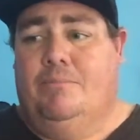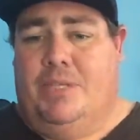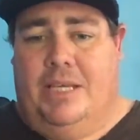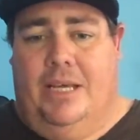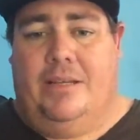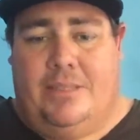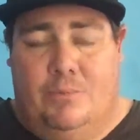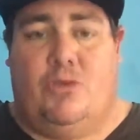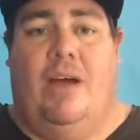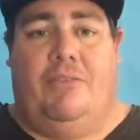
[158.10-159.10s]
to get
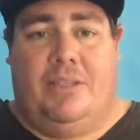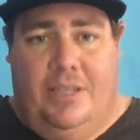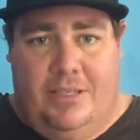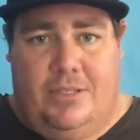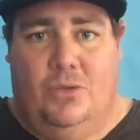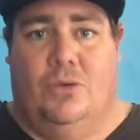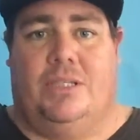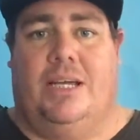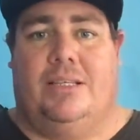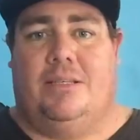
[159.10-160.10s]
some traffic to your store,
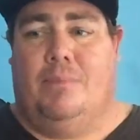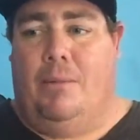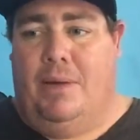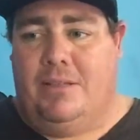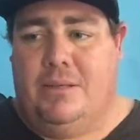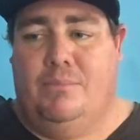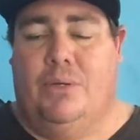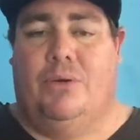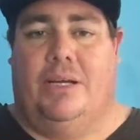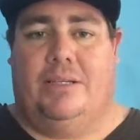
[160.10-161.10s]
to get some momentum
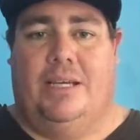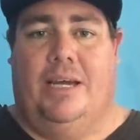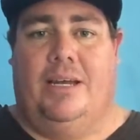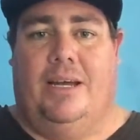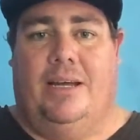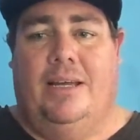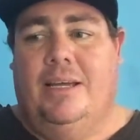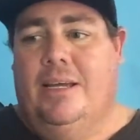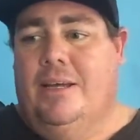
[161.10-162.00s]
building, to get